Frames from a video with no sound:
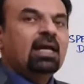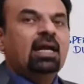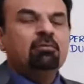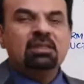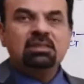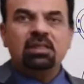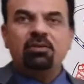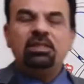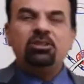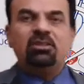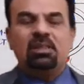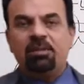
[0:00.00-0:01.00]
And once they
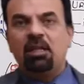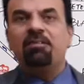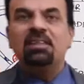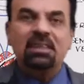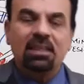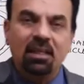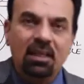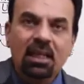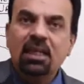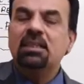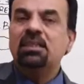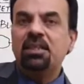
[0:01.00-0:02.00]
reach the seminal vesicle,
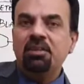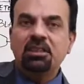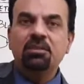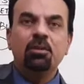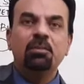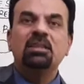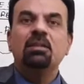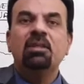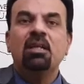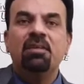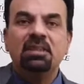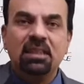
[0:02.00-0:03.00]
the secretion from the
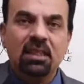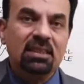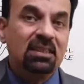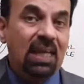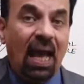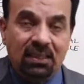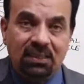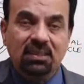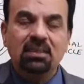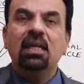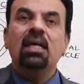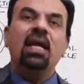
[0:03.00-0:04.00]
seminal vesicle is added
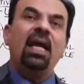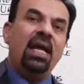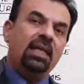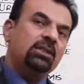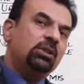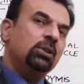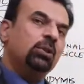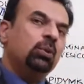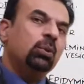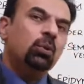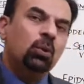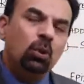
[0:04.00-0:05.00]

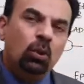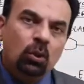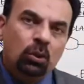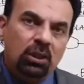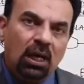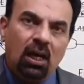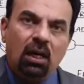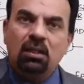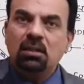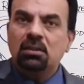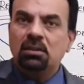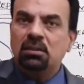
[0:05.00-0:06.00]
into the
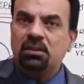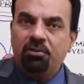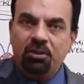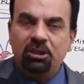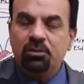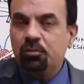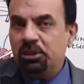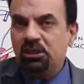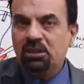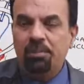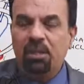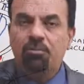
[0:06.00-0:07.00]
secretion which is
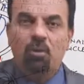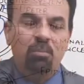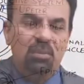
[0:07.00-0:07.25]
coming from